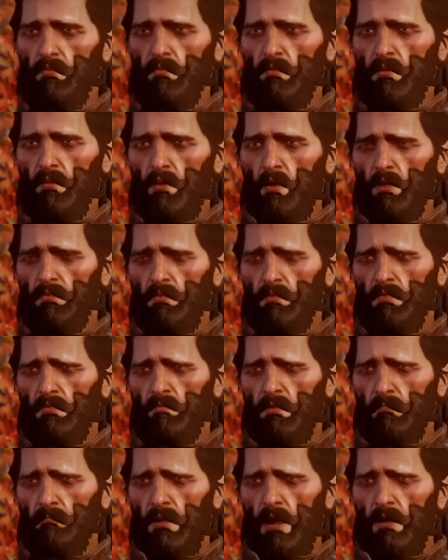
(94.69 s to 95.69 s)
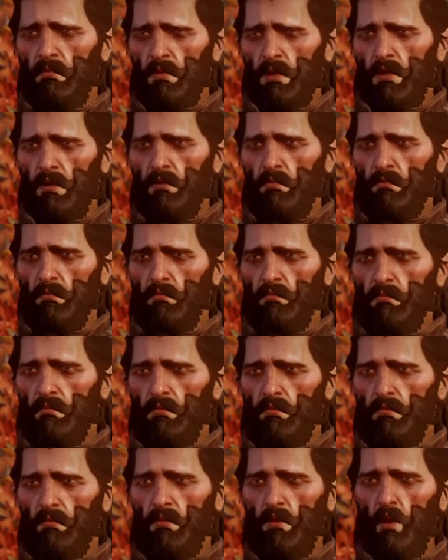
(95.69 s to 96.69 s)
Does it even matter?
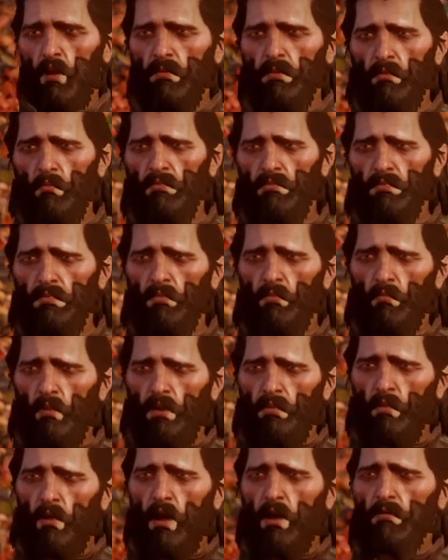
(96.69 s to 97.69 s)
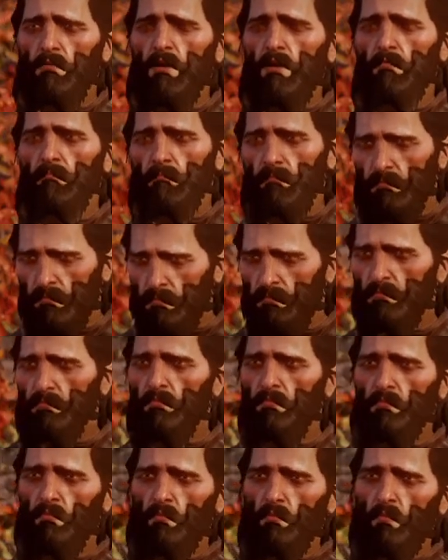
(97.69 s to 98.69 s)
Don't you see what you are to them?
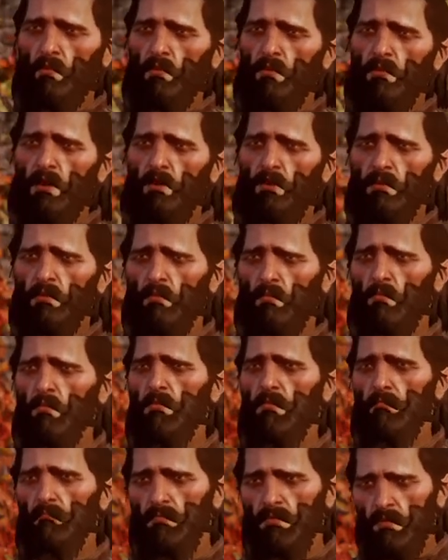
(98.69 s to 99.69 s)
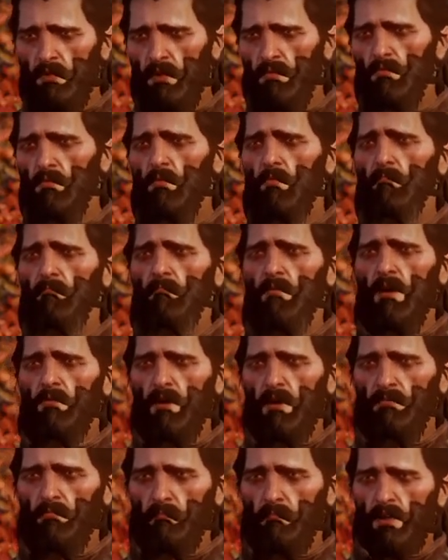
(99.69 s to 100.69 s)
Without you, they'd be consumed by
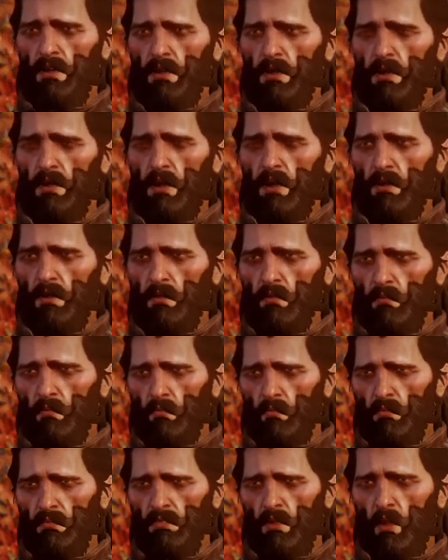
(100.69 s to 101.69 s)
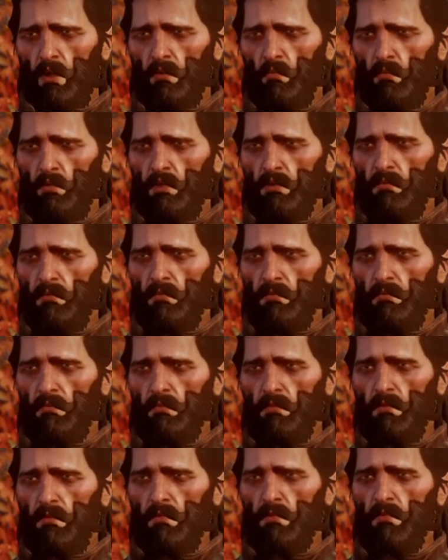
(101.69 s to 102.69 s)
despair. We all would.
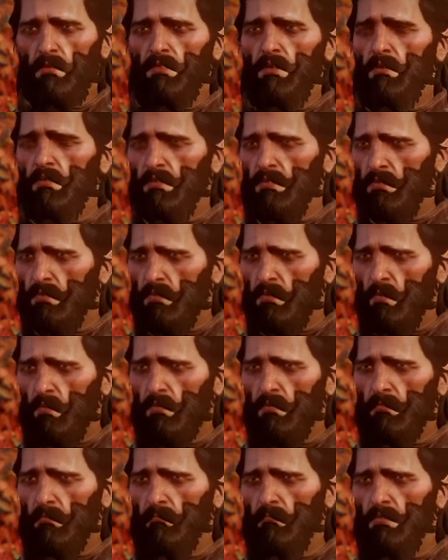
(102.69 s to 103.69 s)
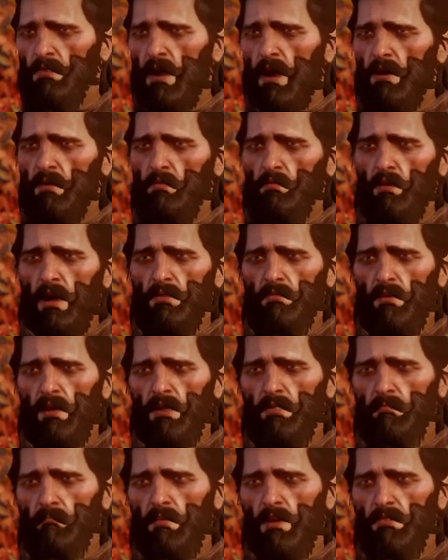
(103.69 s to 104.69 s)
They need you to be
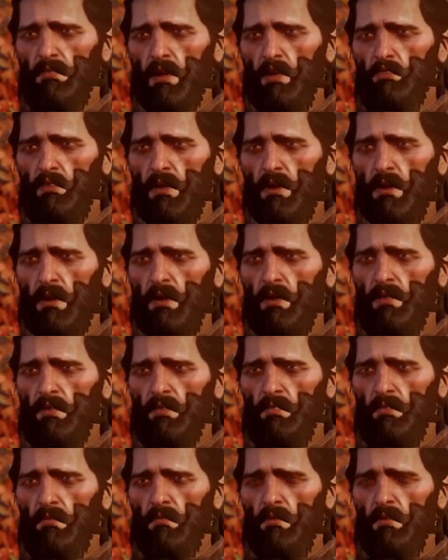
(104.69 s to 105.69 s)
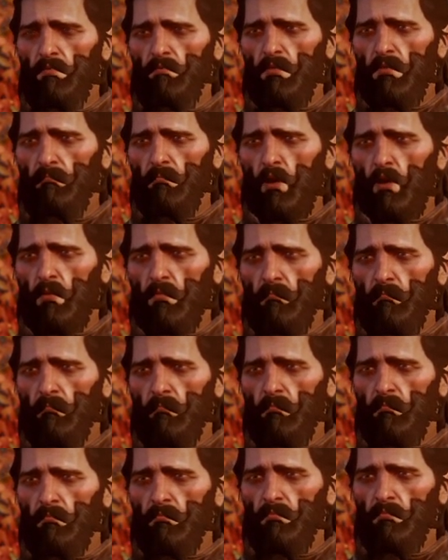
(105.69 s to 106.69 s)
Andraste's messenger. It gives them hope.
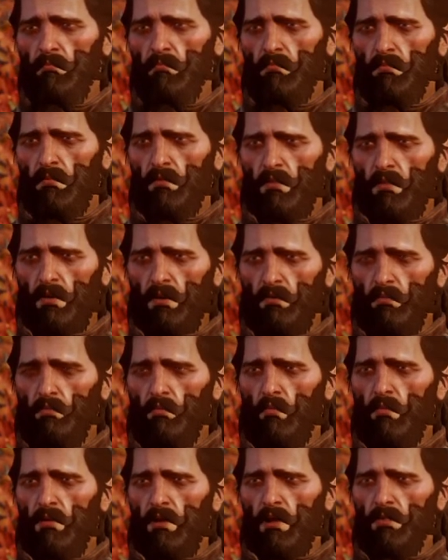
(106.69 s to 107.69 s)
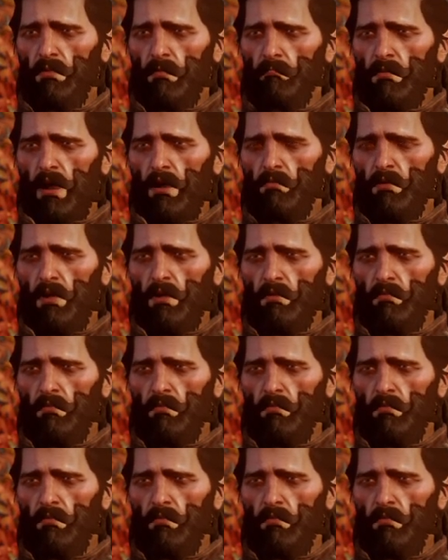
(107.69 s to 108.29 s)
The truth doesn't matter.